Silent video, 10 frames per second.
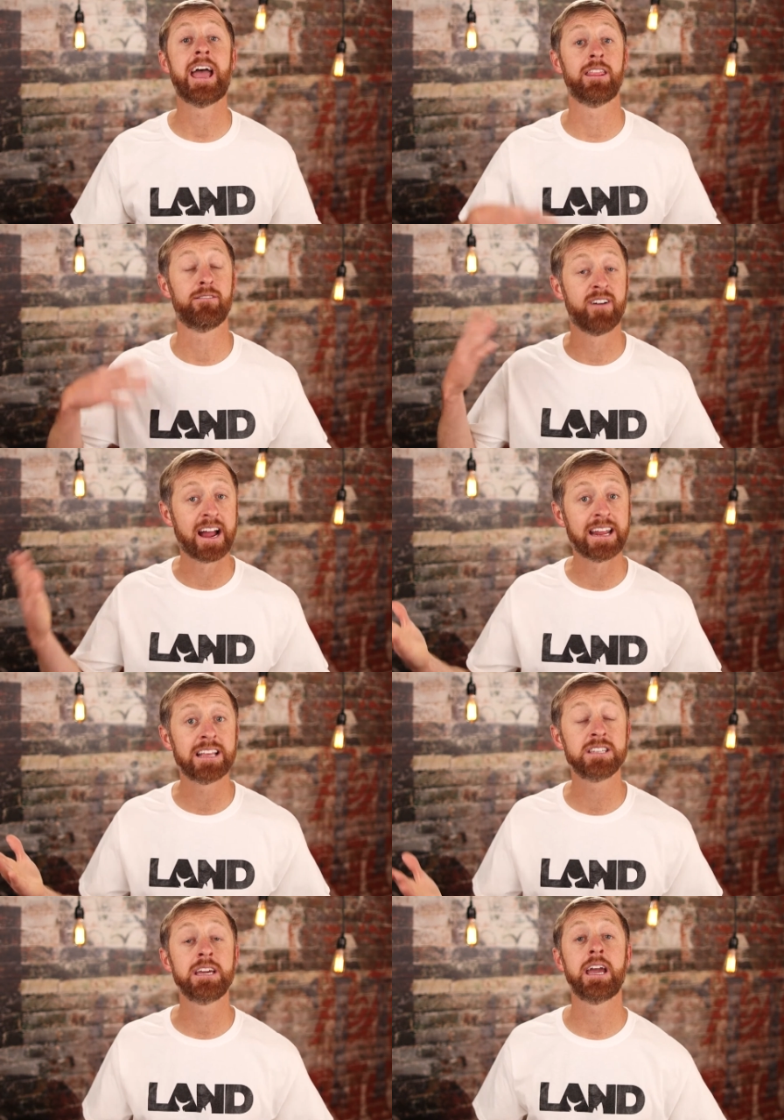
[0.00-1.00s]
and the
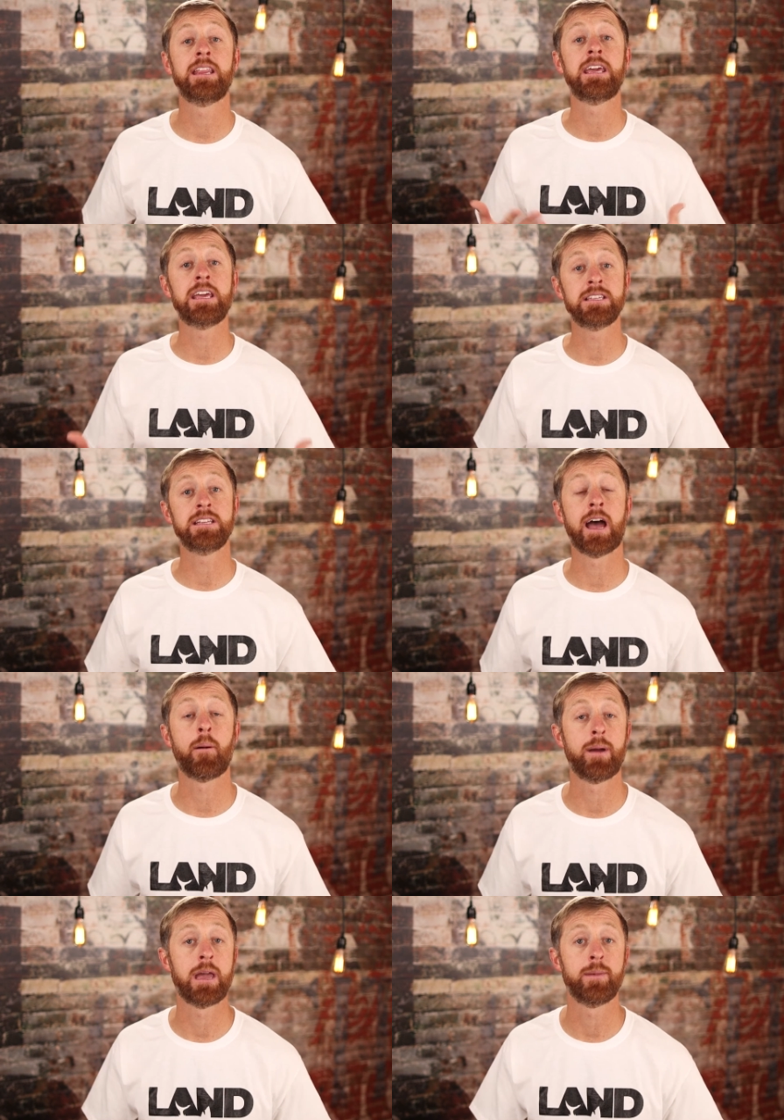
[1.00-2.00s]
financing and the easy
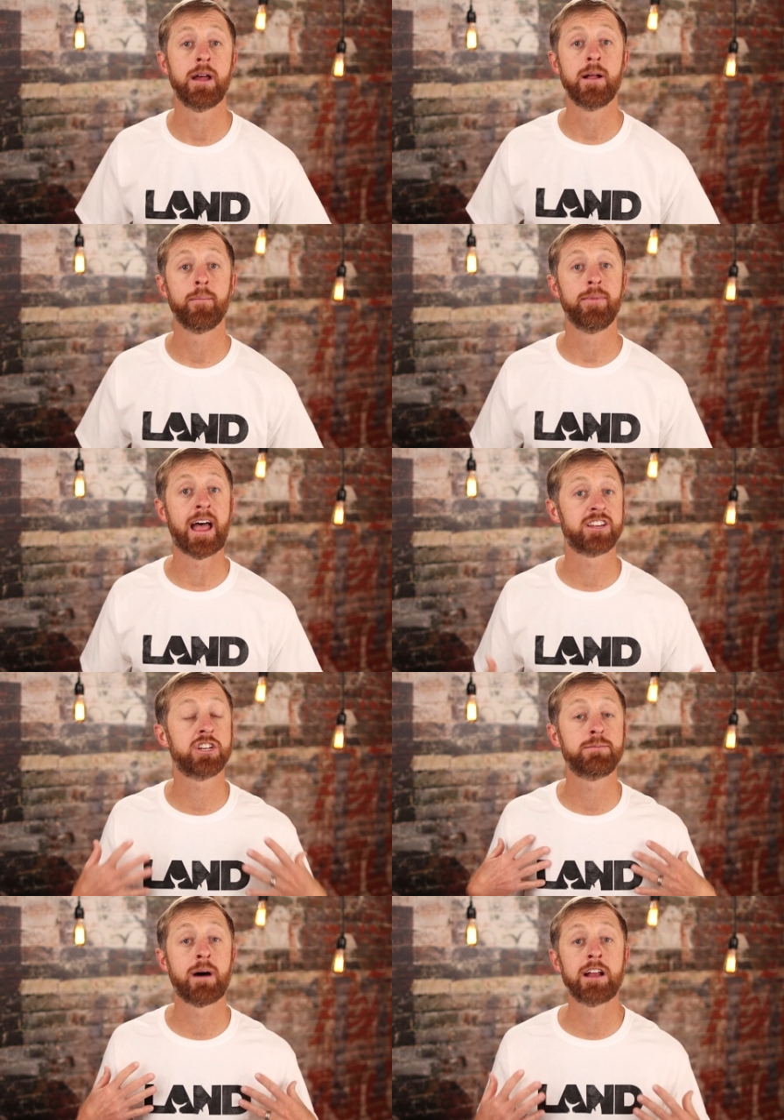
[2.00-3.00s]
down payment. That's
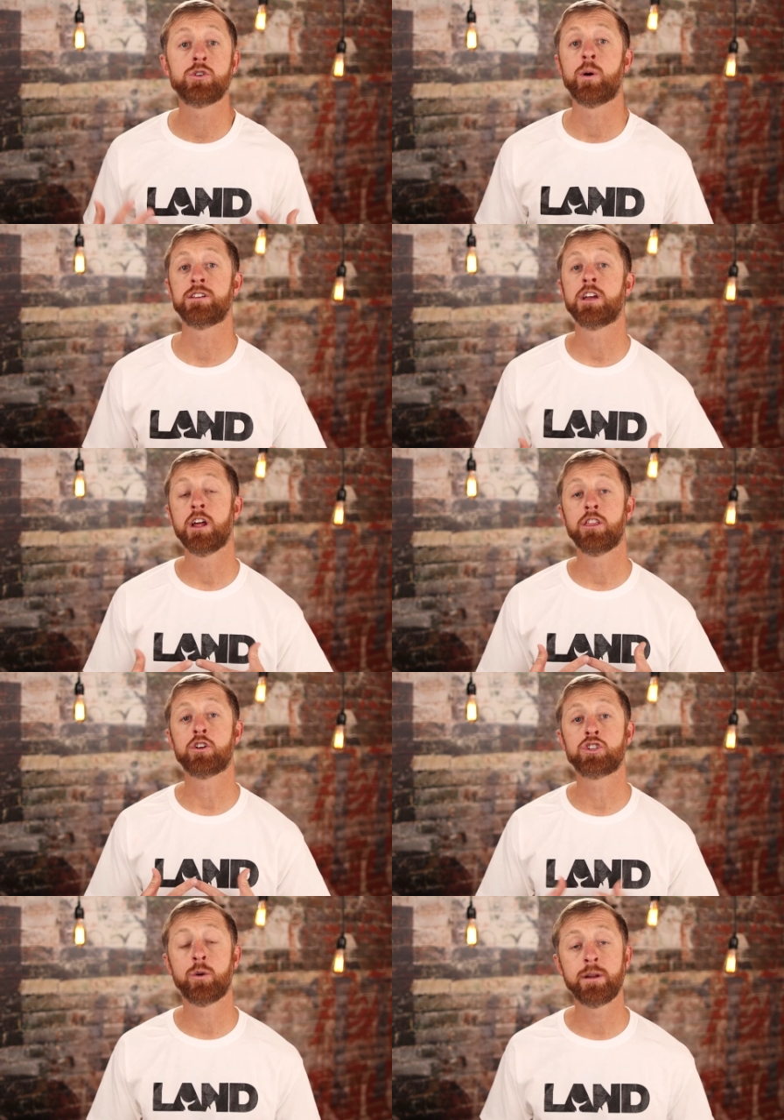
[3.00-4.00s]
just my choice.
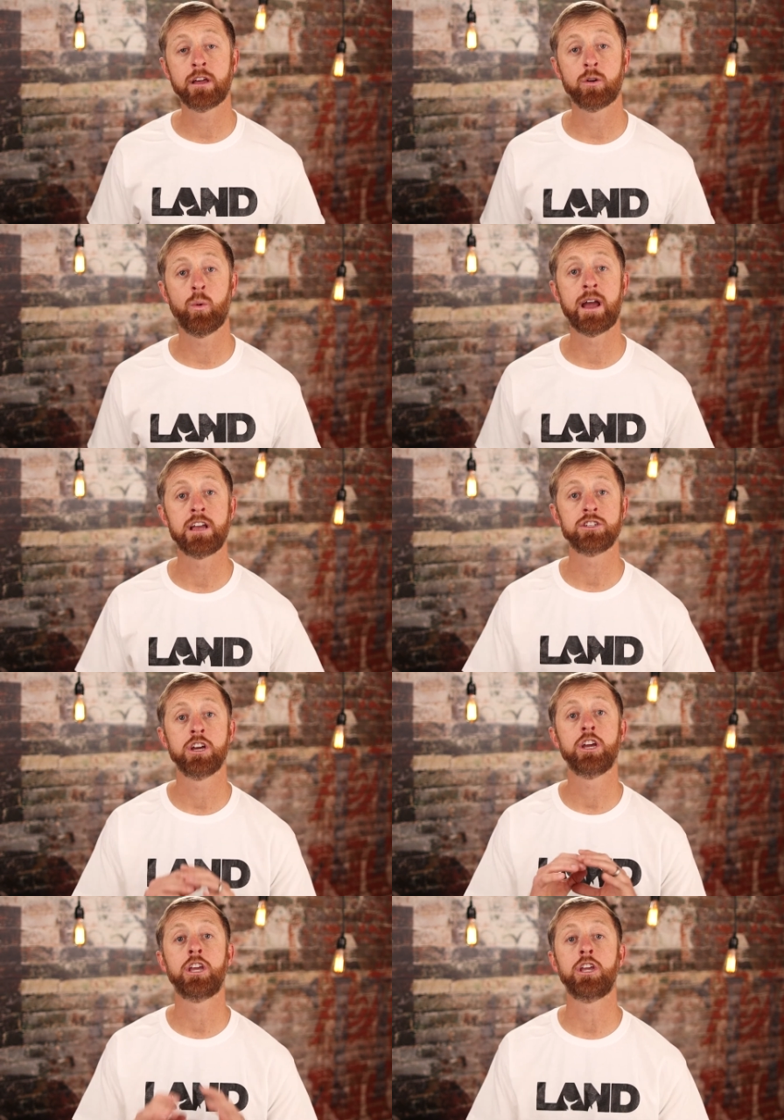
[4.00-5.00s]
There's so many other ways
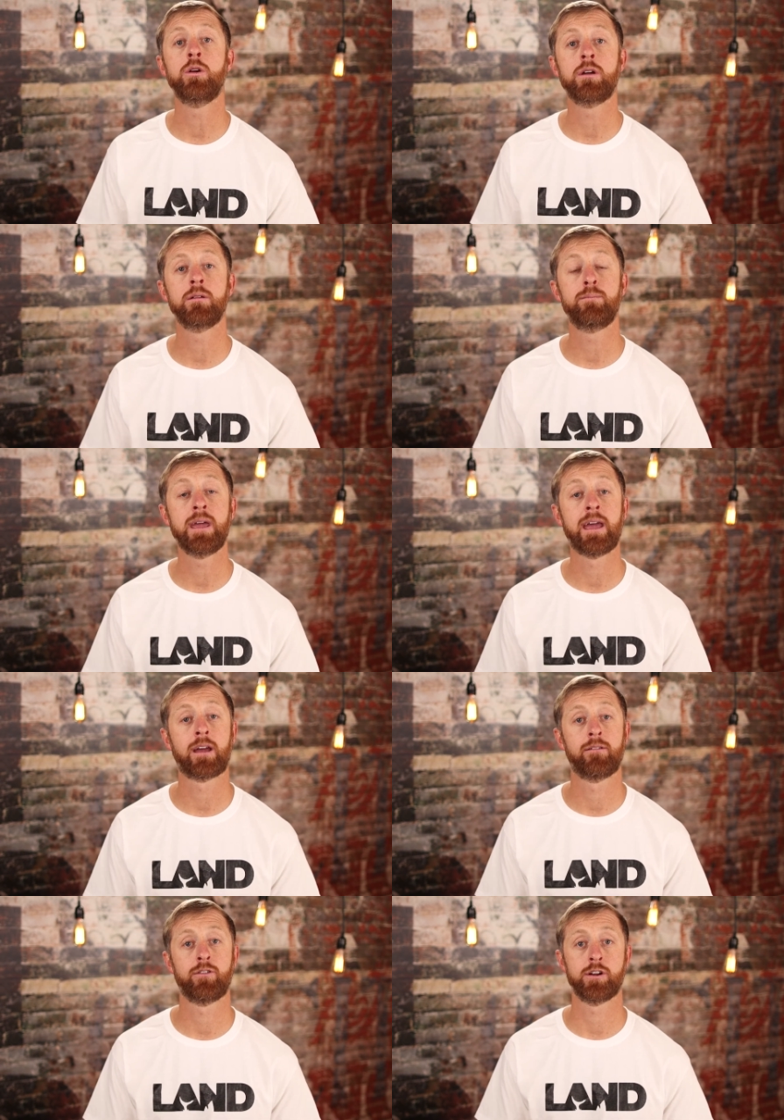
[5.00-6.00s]
you can
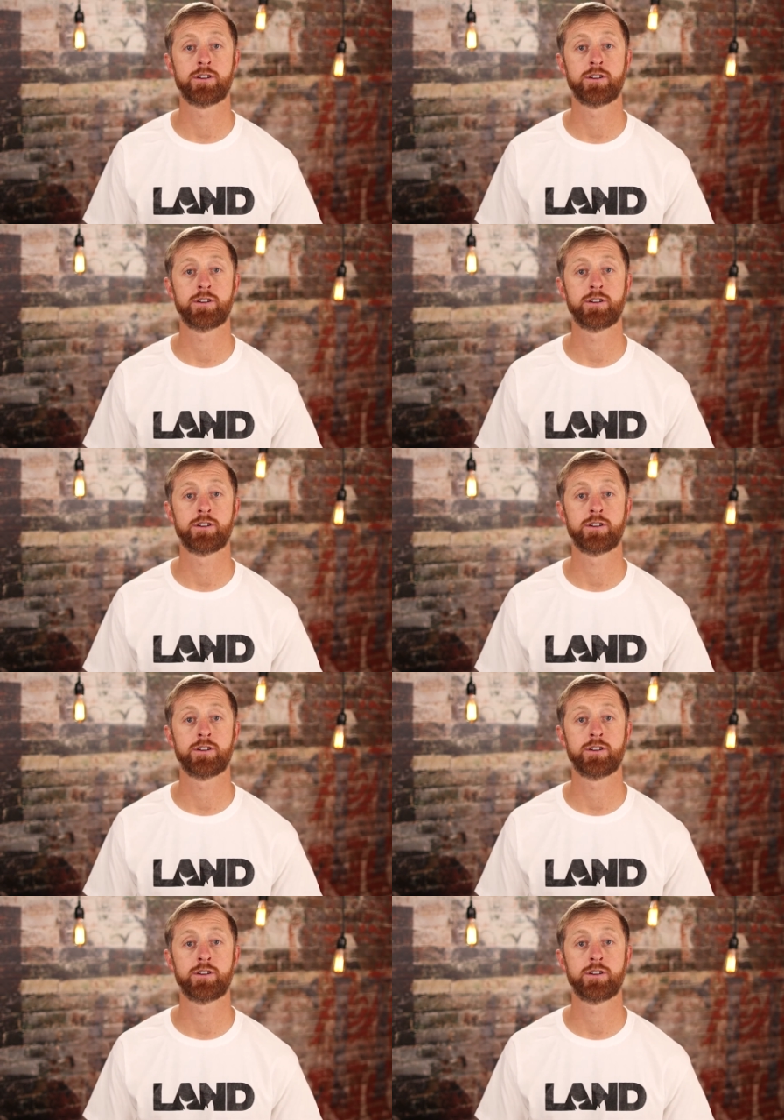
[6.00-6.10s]
pick for